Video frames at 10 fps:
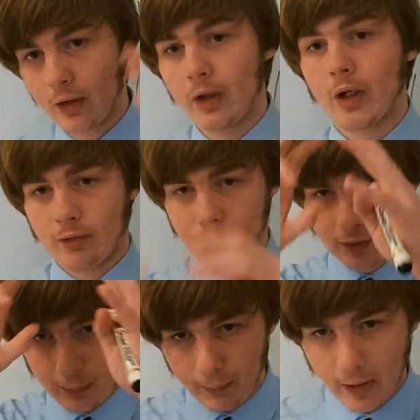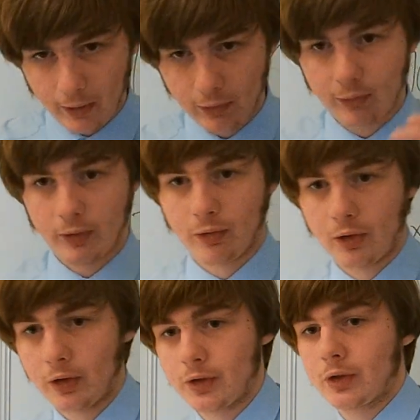and that's the amount that the
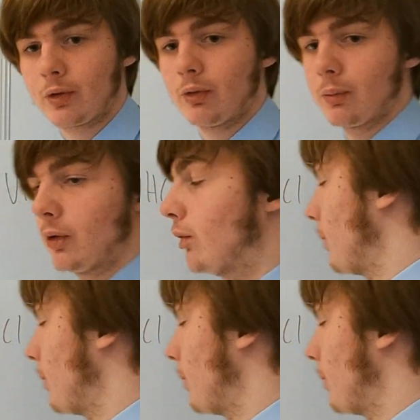cursor is going to move on my